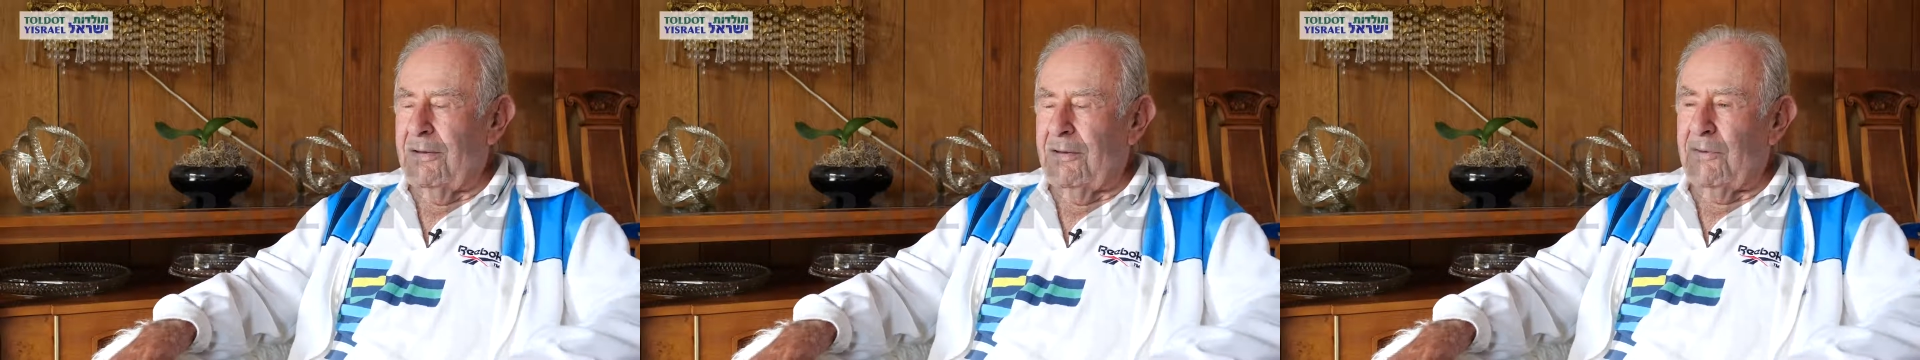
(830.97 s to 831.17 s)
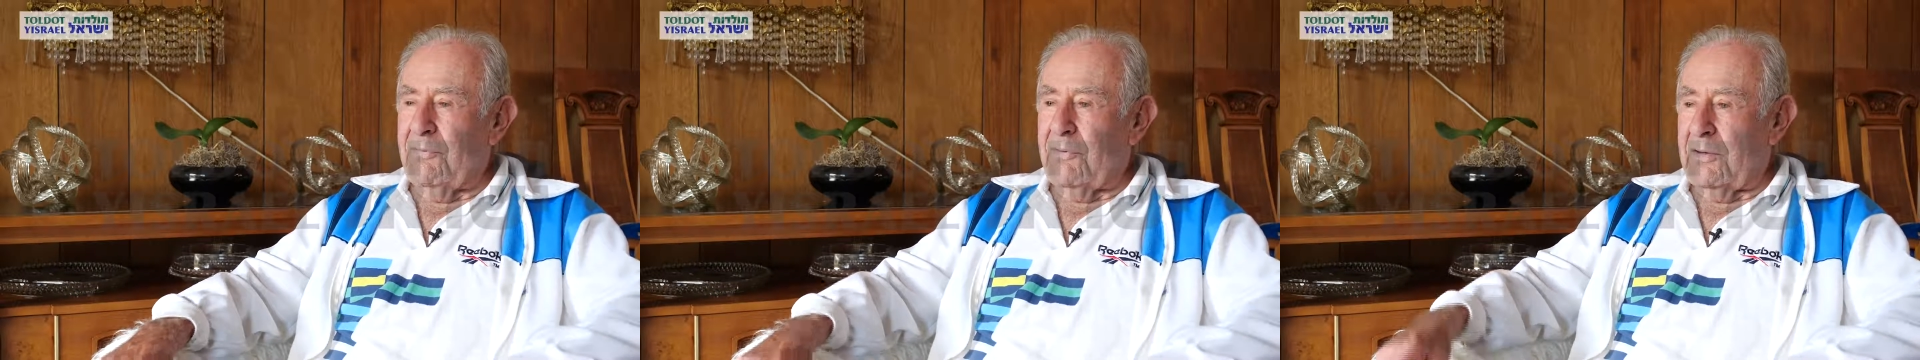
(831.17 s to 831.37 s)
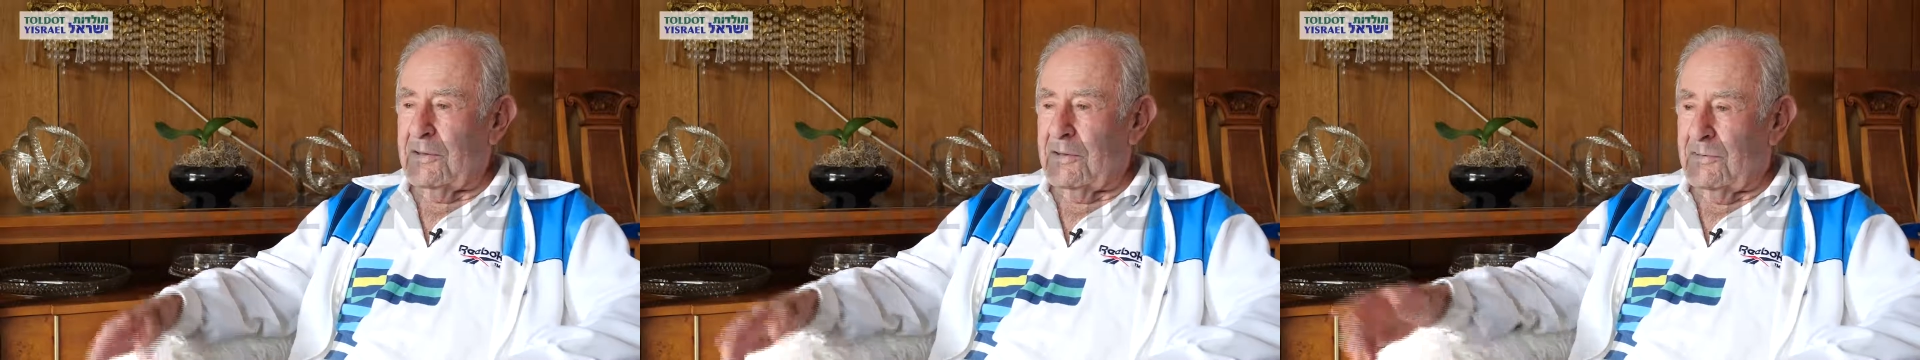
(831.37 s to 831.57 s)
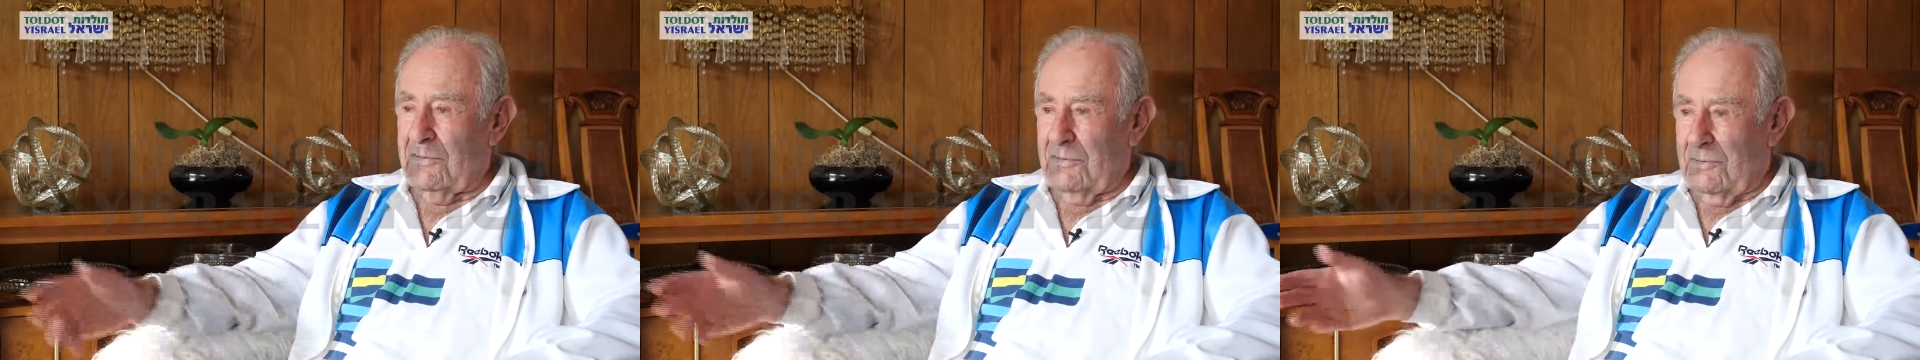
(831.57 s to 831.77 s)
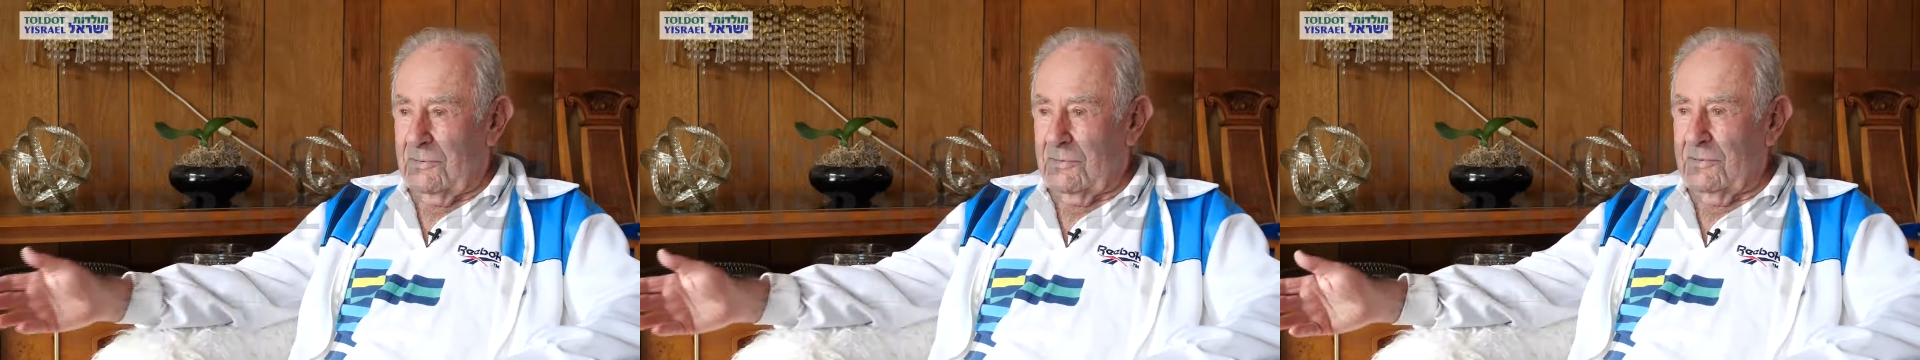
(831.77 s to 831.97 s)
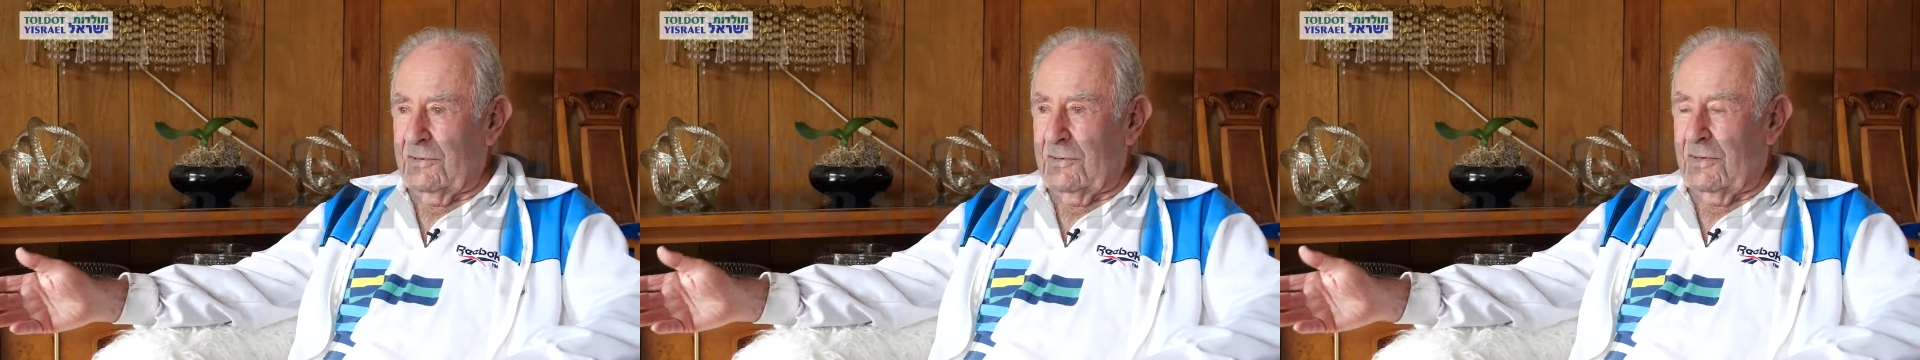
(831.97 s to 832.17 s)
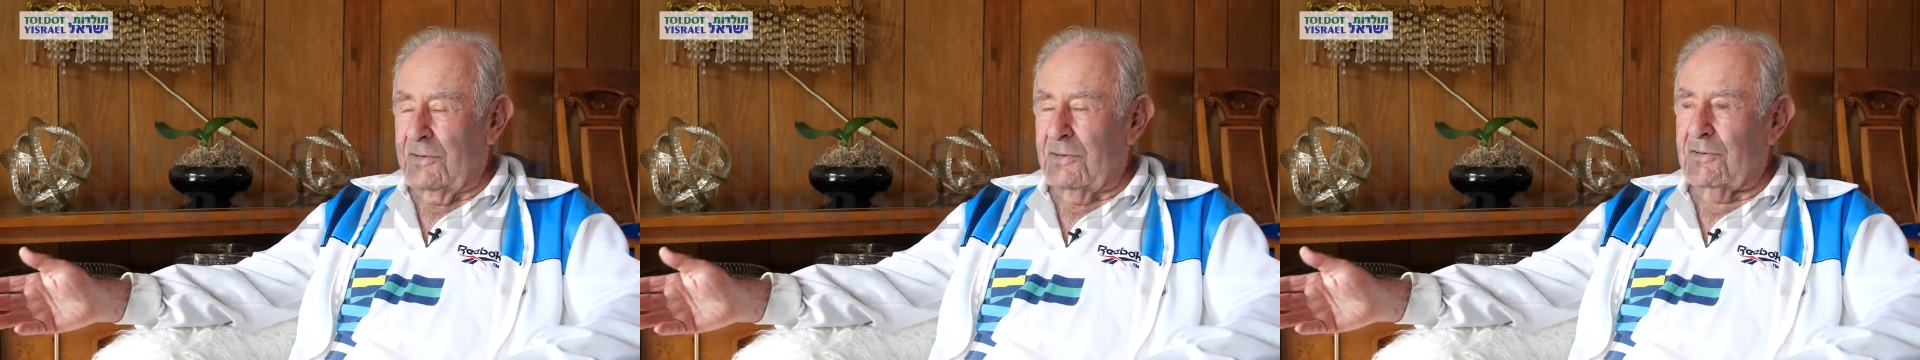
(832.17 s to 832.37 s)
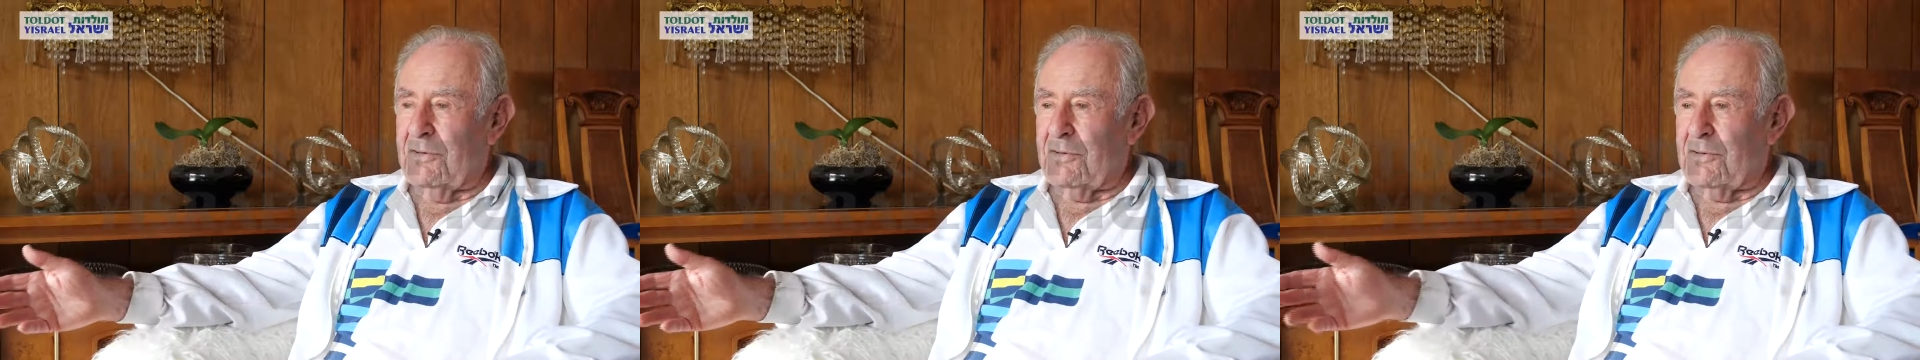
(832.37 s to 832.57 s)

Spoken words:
if I couldn't get into